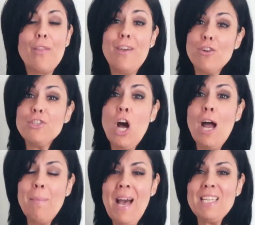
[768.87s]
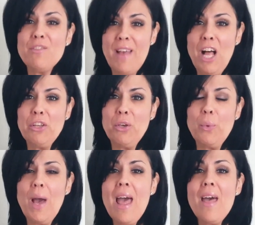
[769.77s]
their time has
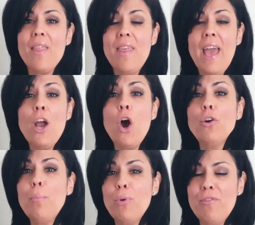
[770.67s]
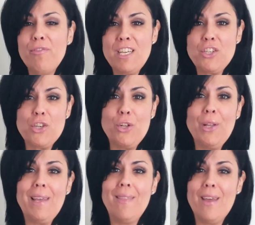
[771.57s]
value. They are a
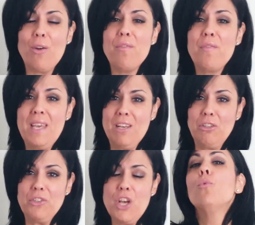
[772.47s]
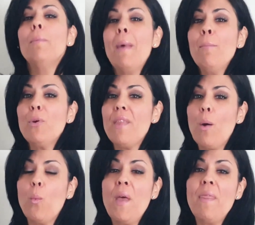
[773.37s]
professional in their field. Remember
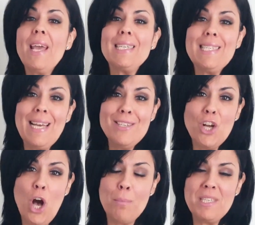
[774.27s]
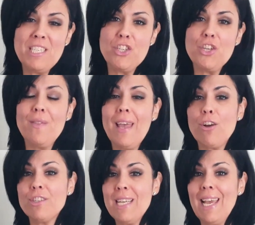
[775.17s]
that when they attend a competition,
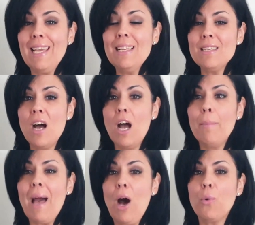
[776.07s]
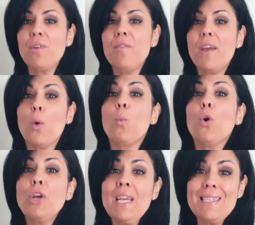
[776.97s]
they are taking time out of their
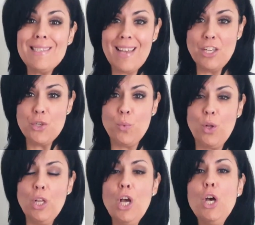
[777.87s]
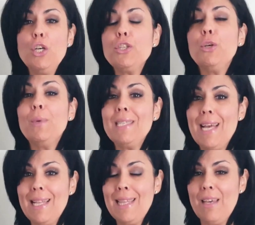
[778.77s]
working schedule to
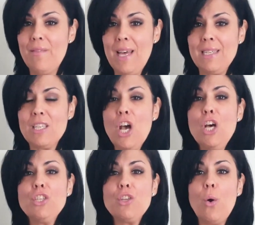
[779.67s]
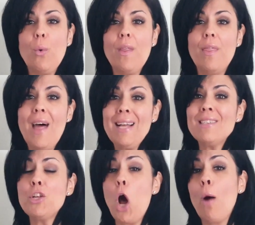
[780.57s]
attend the event. So
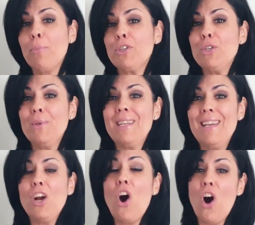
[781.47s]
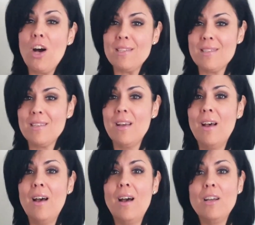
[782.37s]
that's an opportunity cost
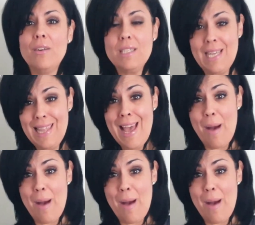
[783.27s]
to